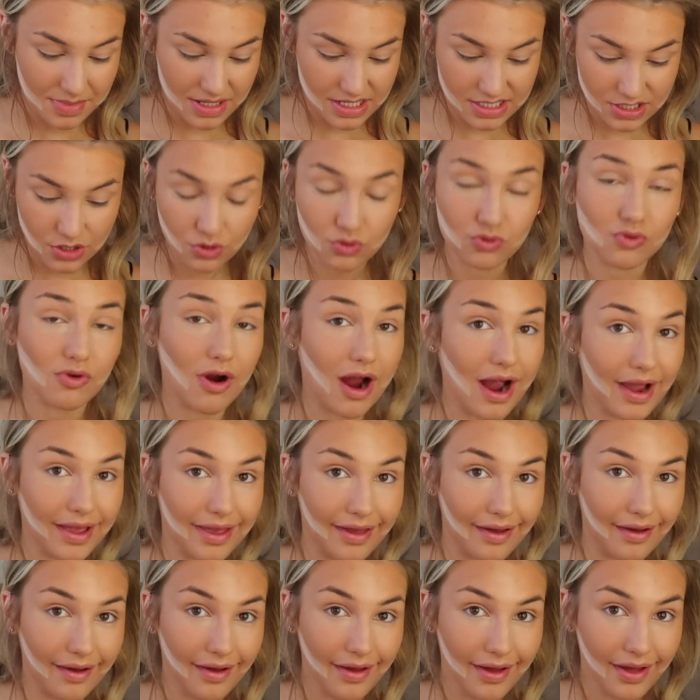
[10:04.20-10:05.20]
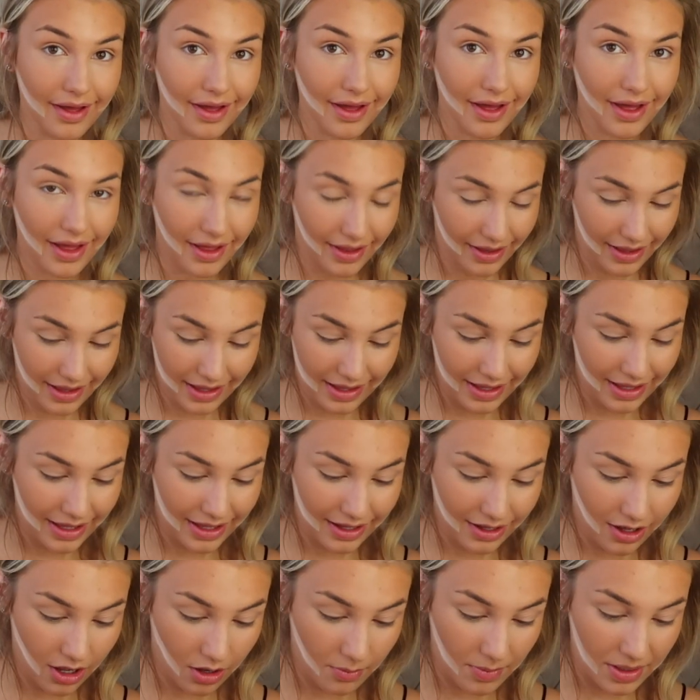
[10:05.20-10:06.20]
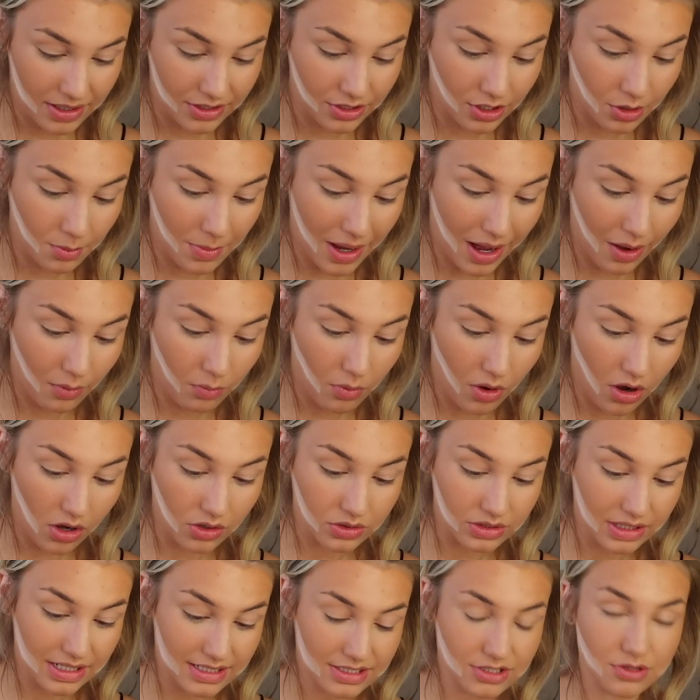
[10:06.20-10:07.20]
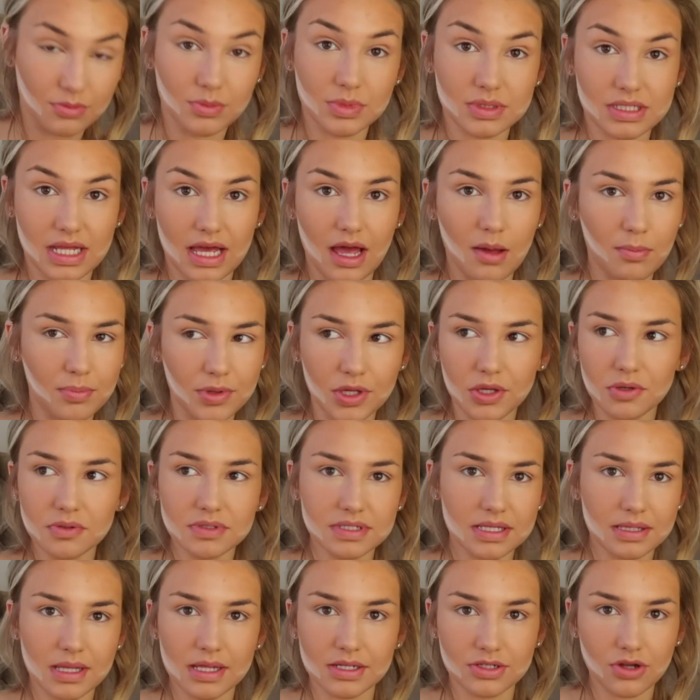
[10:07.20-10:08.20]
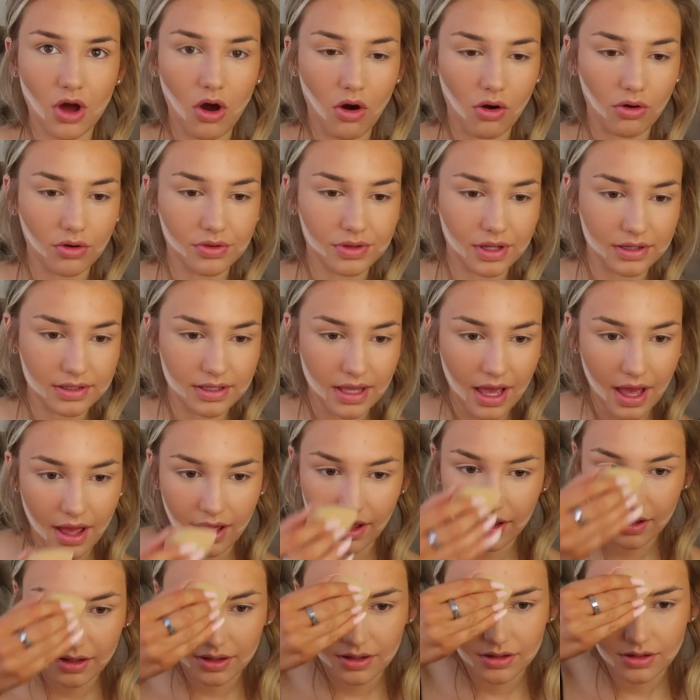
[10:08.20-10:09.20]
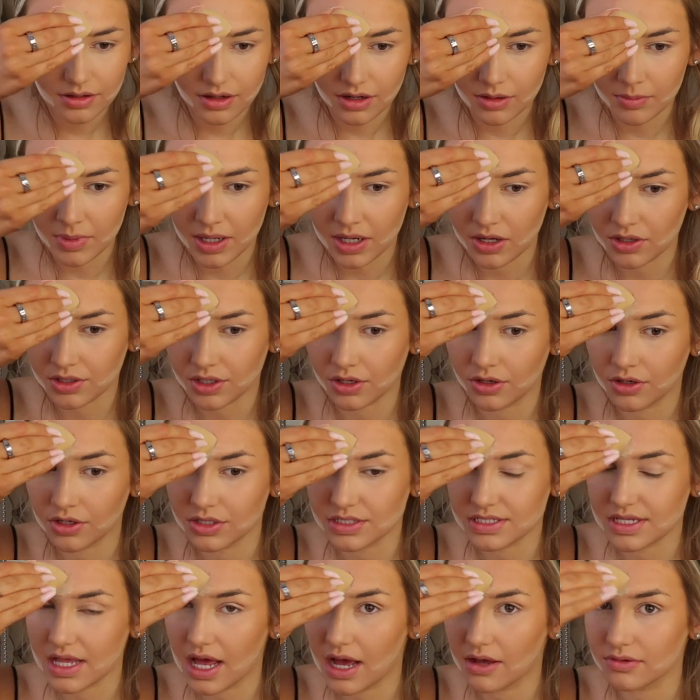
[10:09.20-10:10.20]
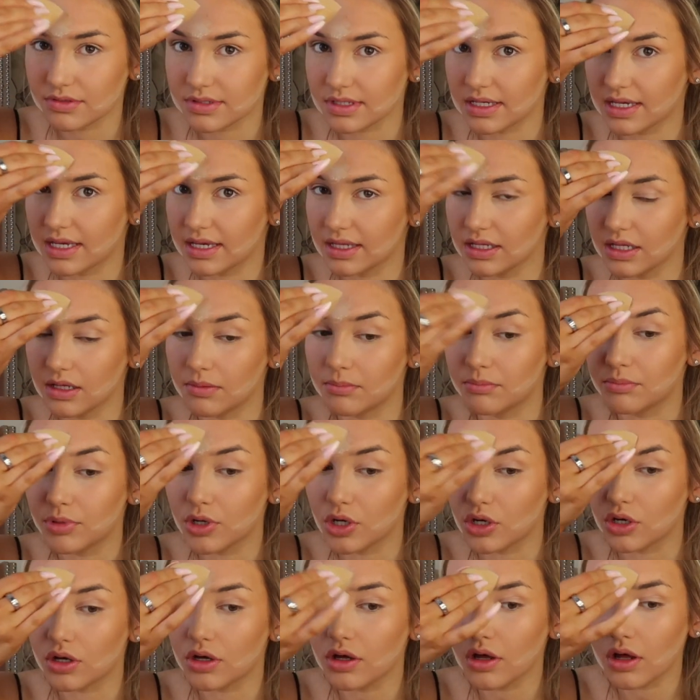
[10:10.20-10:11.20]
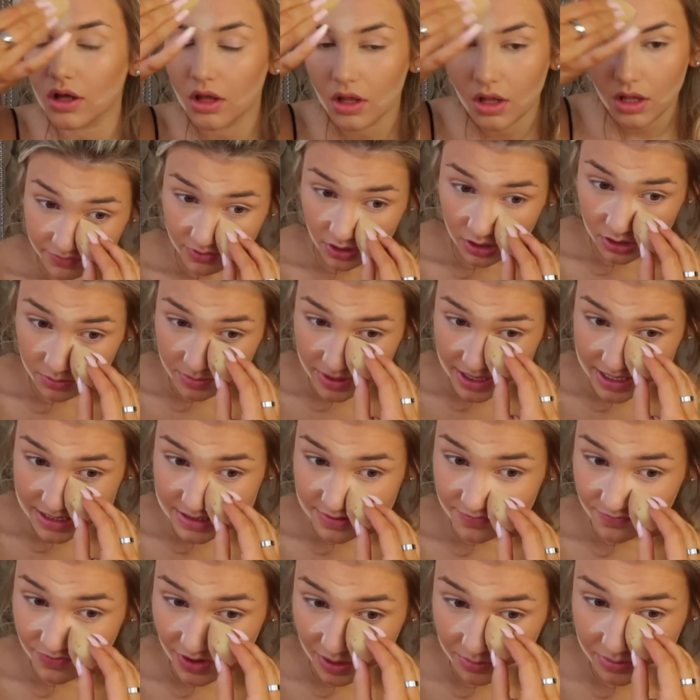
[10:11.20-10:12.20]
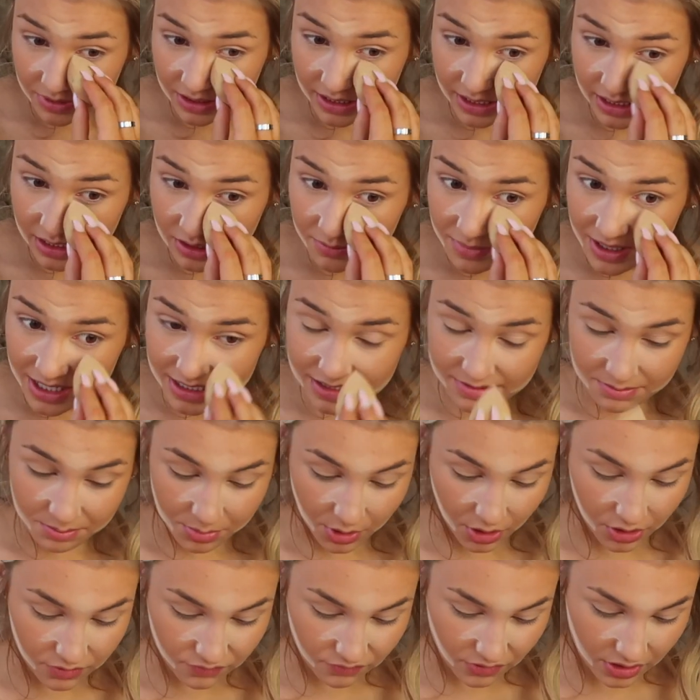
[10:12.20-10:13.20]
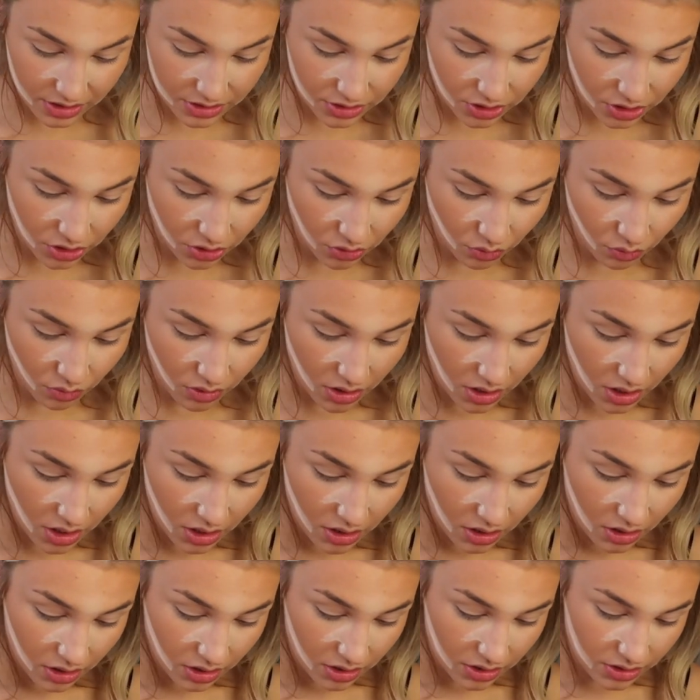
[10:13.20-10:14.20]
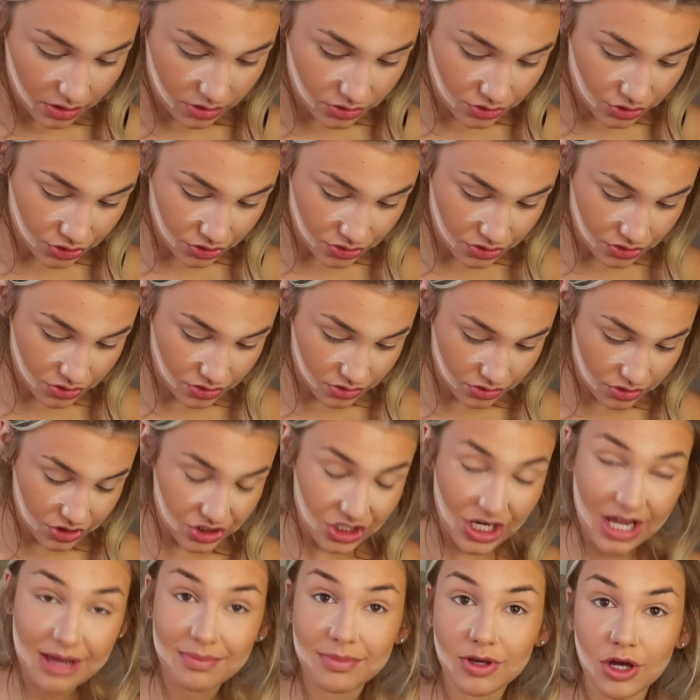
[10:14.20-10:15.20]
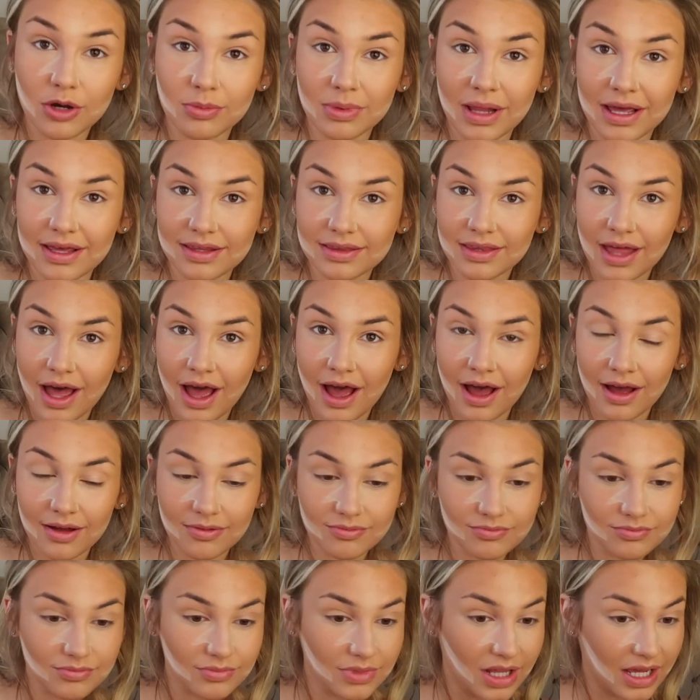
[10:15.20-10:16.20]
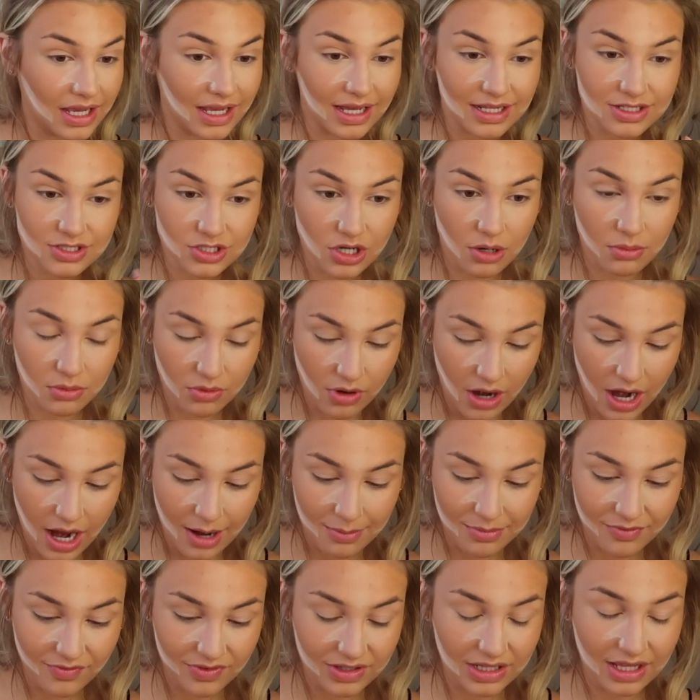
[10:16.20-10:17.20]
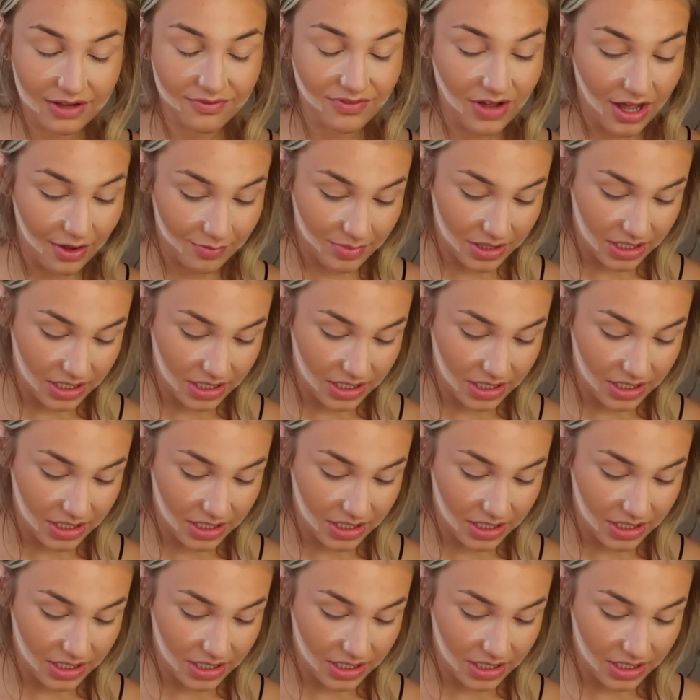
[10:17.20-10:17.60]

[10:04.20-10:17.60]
me to write a hate comment no matter what, unless someone's like abusing their dog. Then yeah, oh my god, I'll go to the house and kill him. But I've got an amazing family, an amazing boyfriend who just cheer me up like that. Like, I stopped crying within like 5